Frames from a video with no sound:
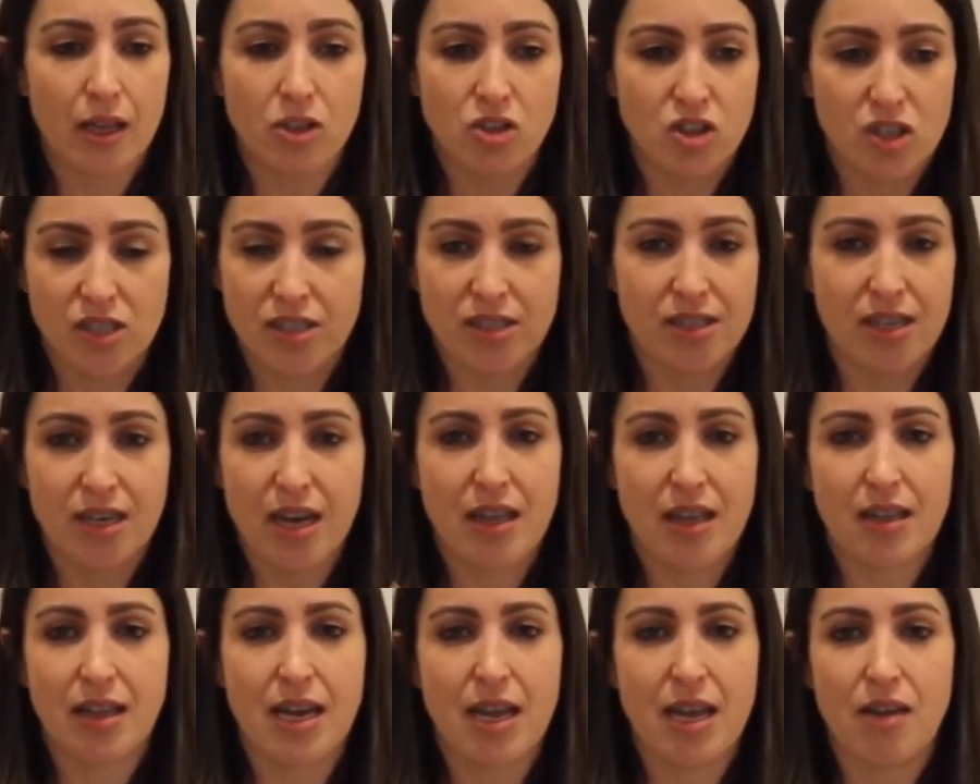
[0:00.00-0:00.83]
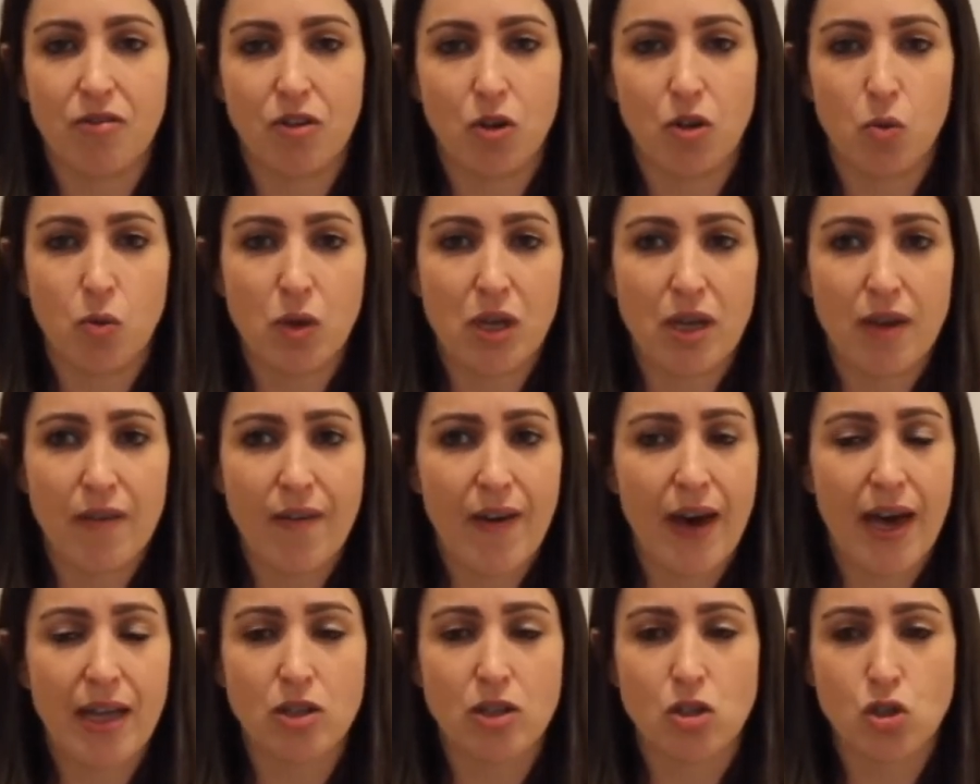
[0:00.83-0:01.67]
just another level. We've
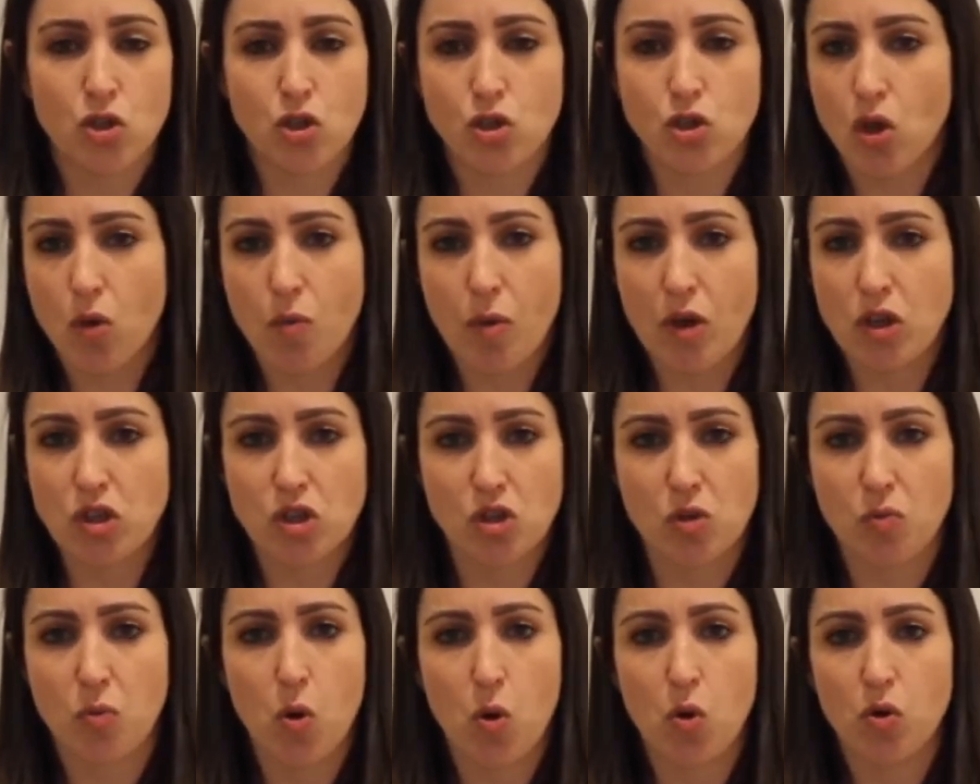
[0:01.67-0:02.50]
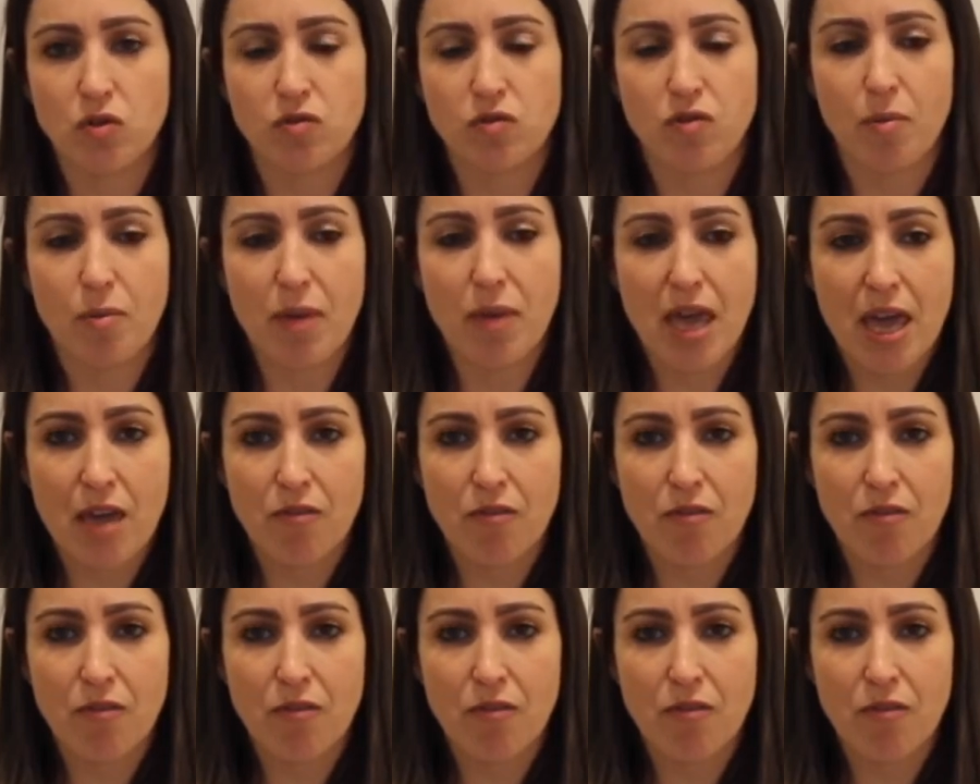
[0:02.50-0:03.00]
had so much support from